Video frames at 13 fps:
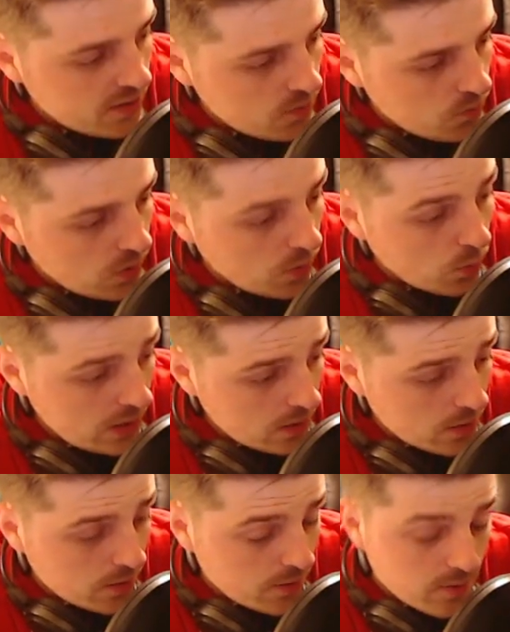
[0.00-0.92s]
where we
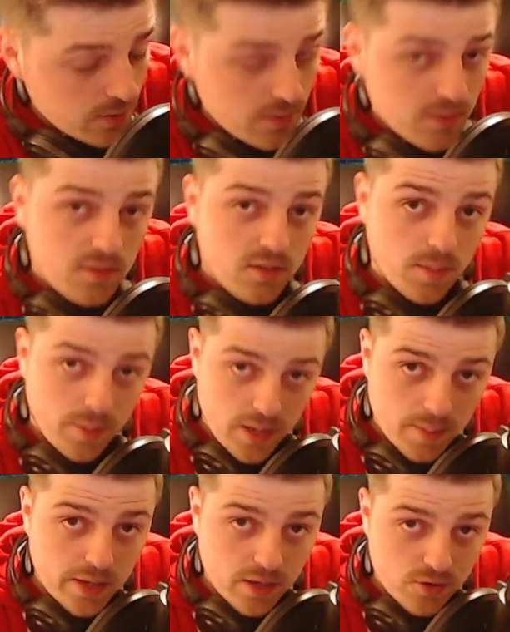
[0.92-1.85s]
learn to be
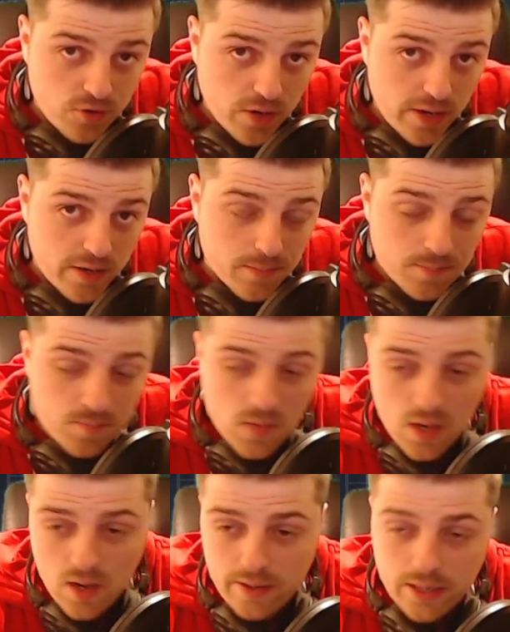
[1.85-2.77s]
a better trader.
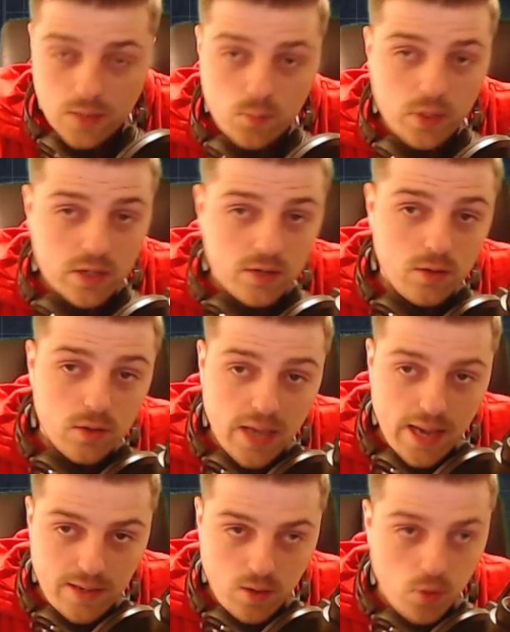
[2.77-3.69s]
Now, we're going to look
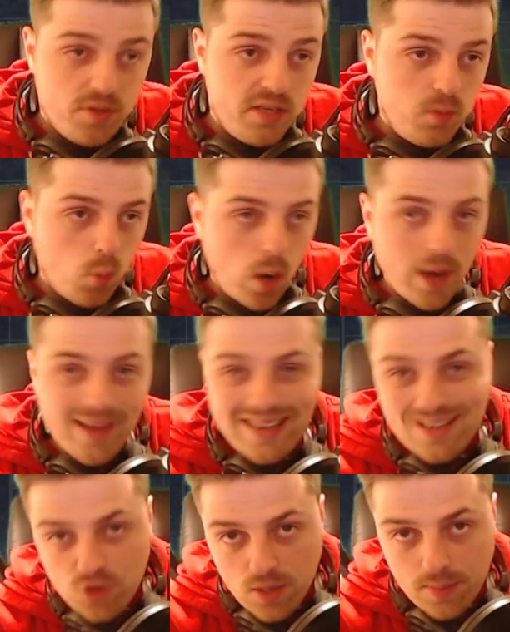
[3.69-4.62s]
at ODY
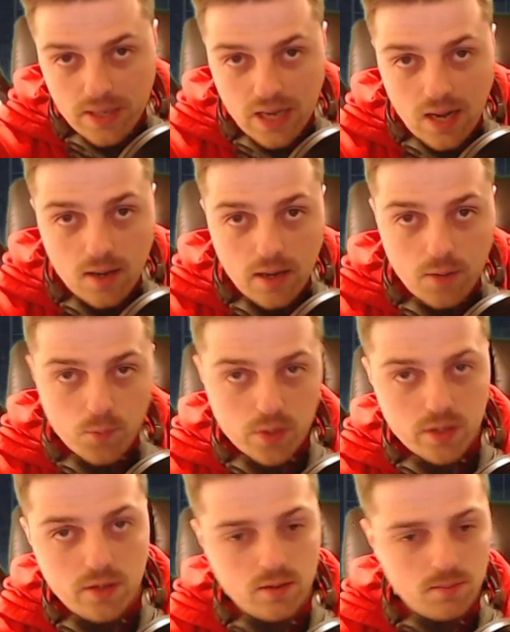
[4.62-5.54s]
and GBR, and we're
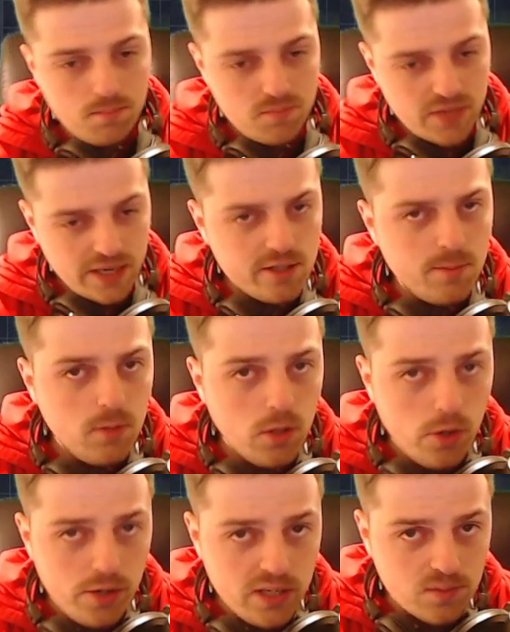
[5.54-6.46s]
going to take some
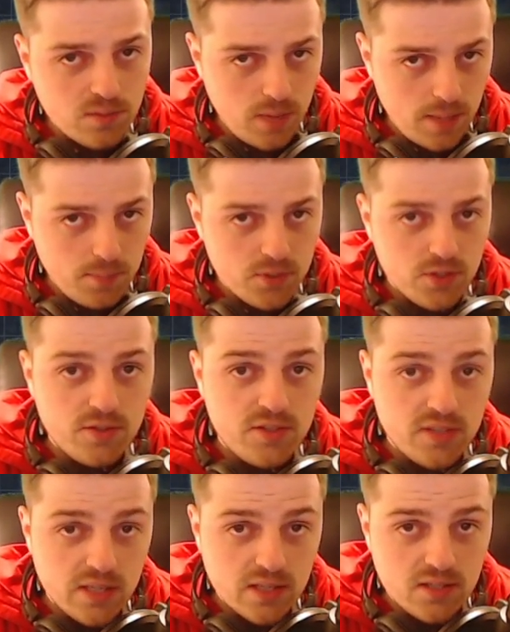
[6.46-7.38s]
learnings from episode
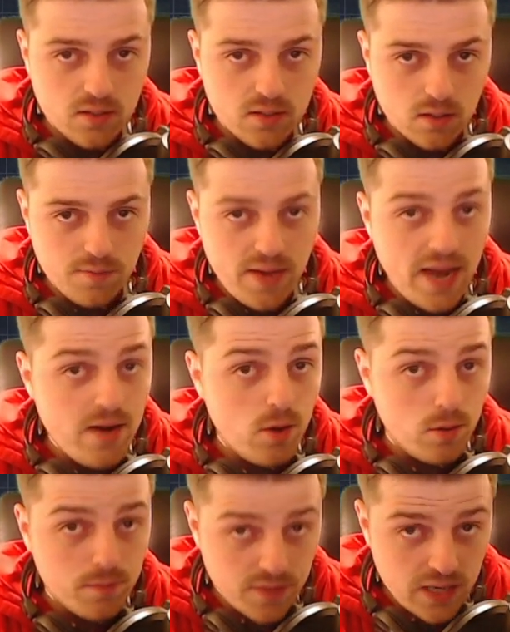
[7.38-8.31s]
6 of
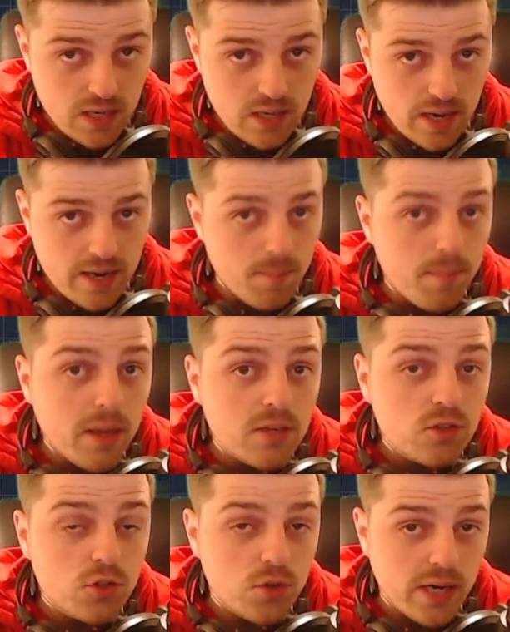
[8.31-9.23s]
NOV and our
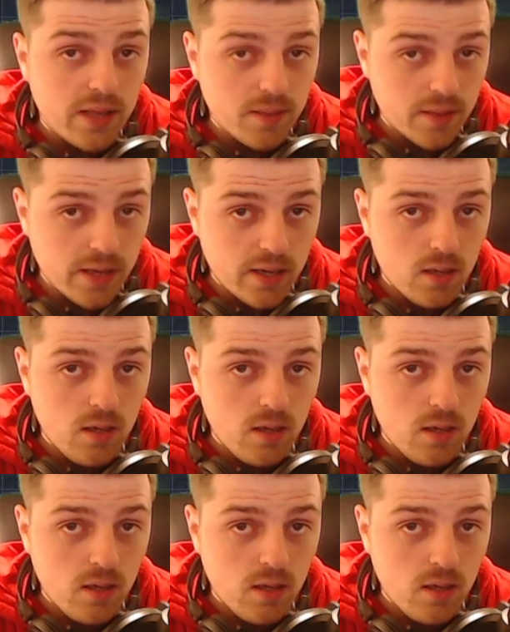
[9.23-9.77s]
match trading there,